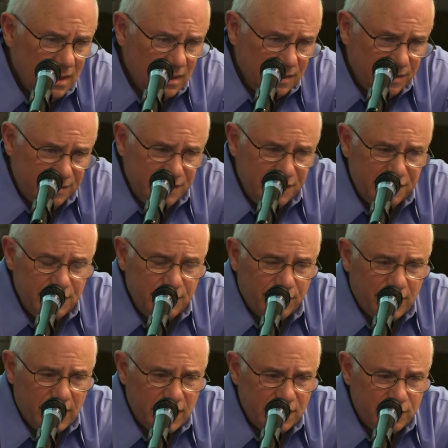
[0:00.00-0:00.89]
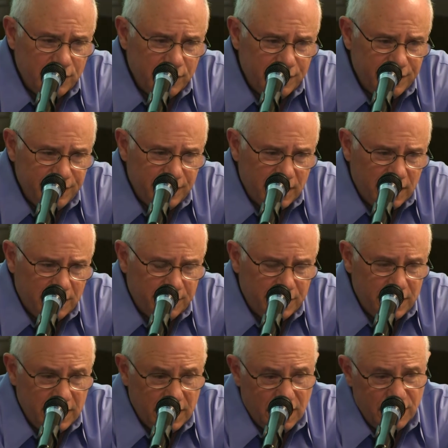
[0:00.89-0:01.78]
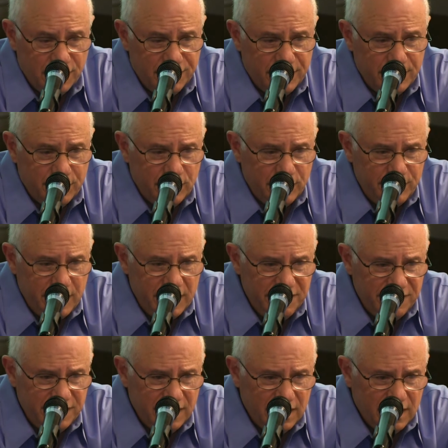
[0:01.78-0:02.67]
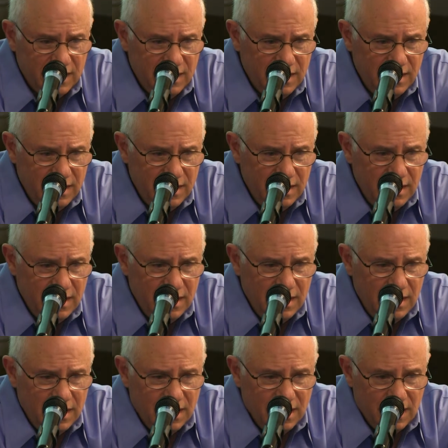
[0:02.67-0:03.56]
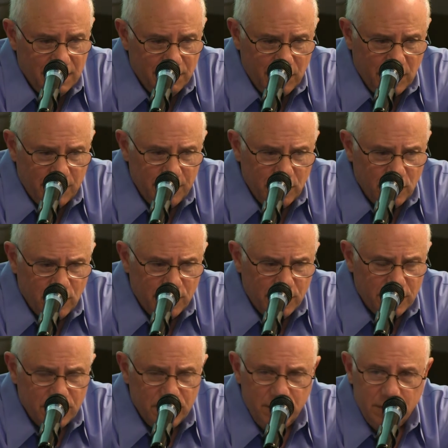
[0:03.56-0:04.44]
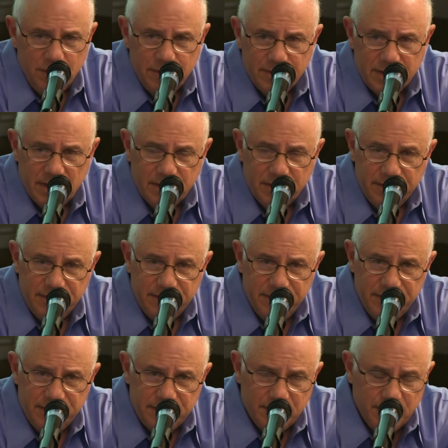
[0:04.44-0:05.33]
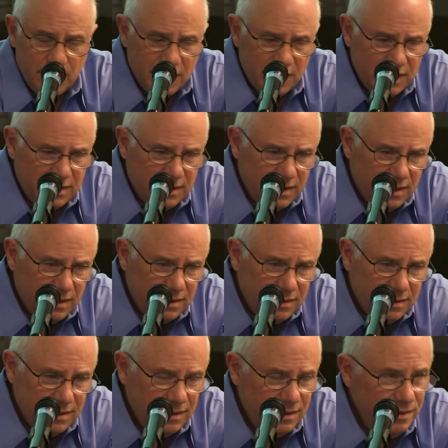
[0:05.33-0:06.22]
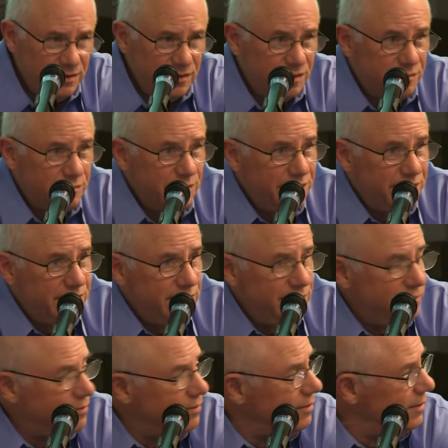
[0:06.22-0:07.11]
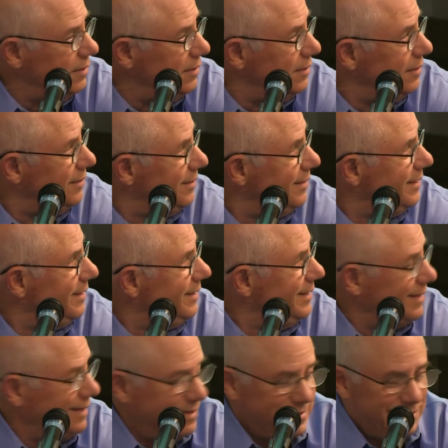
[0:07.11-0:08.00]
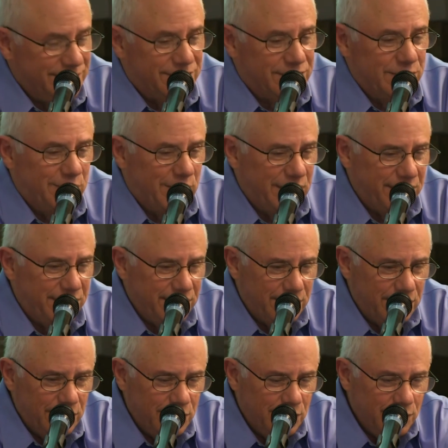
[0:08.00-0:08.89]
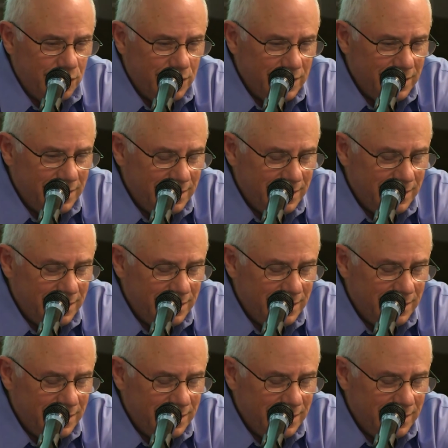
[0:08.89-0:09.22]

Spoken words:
system flash was developed. The concept was basically Bob Norman, who was our system architect, and he just received just a month ago.